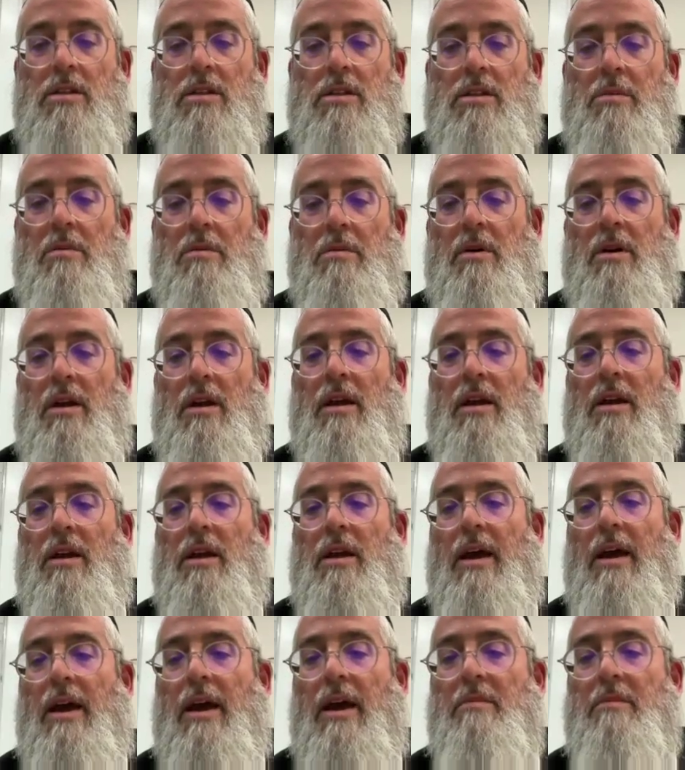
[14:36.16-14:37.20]
So we want to
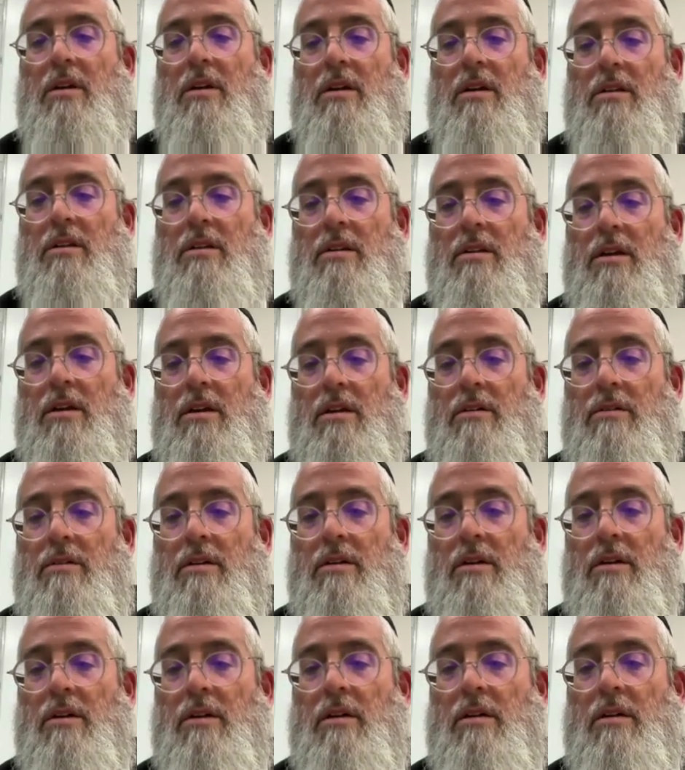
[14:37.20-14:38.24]
hang a hammock, and
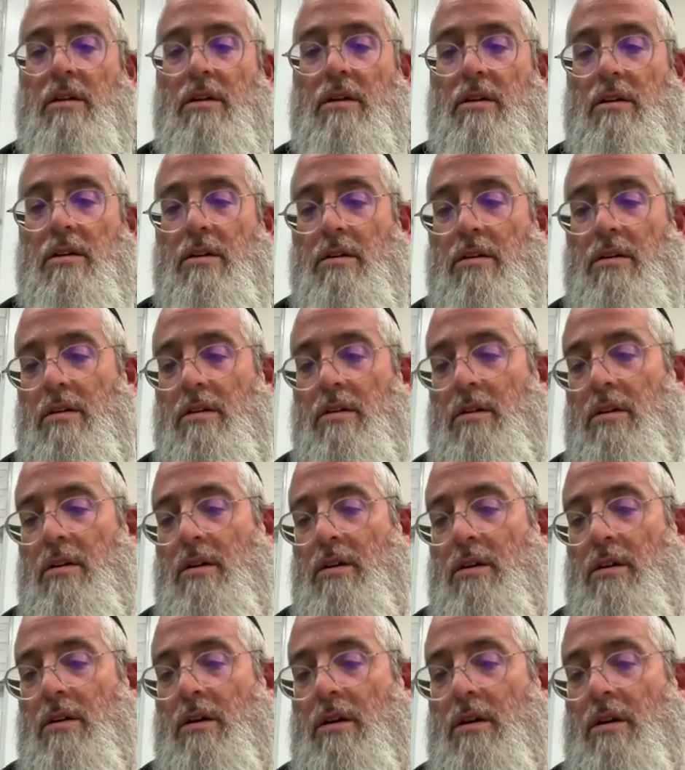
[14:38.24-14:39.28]
they're
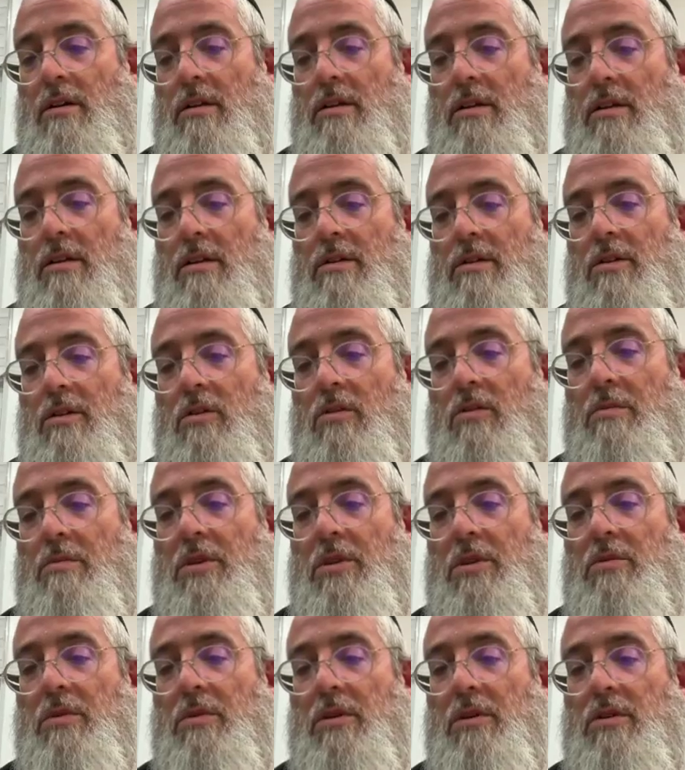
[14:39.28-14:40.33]

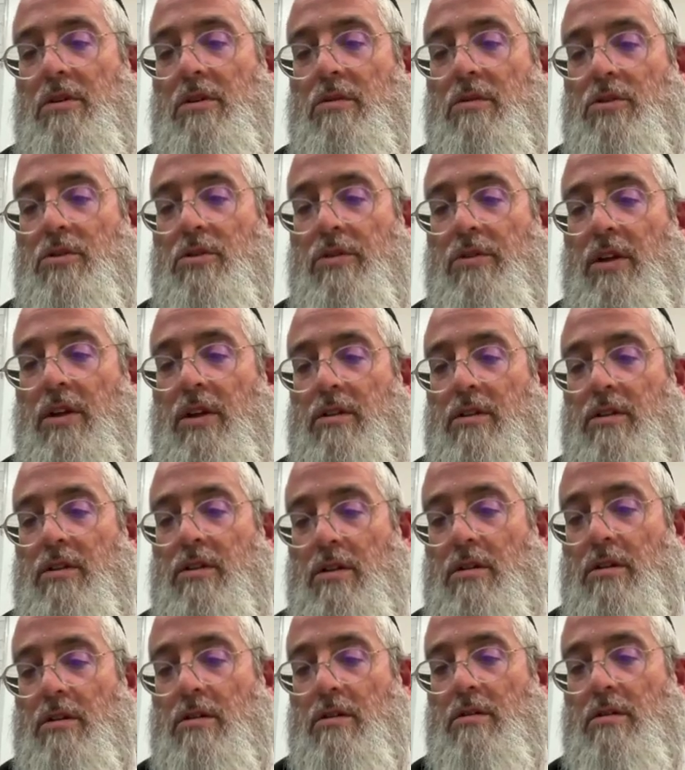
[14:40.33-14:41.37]
in between two
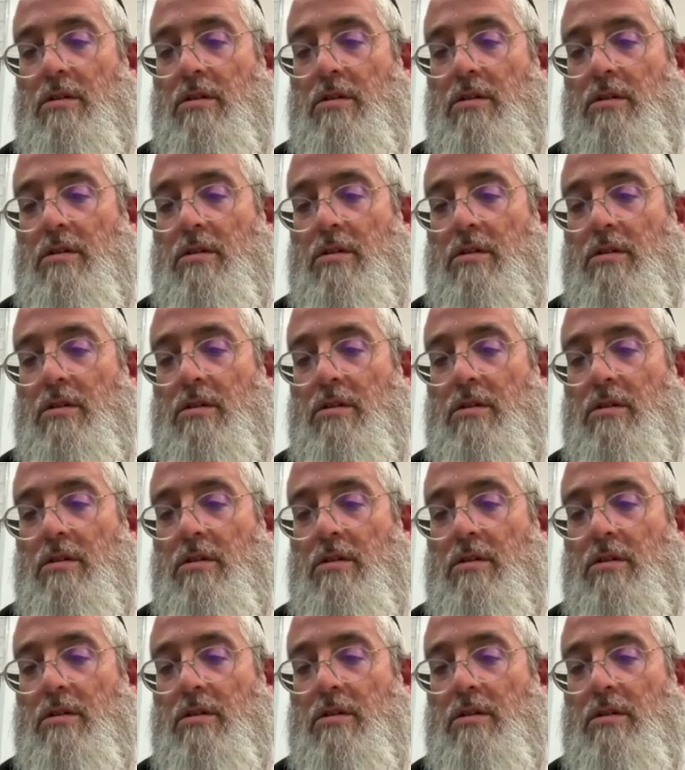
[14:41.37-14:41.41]
trees,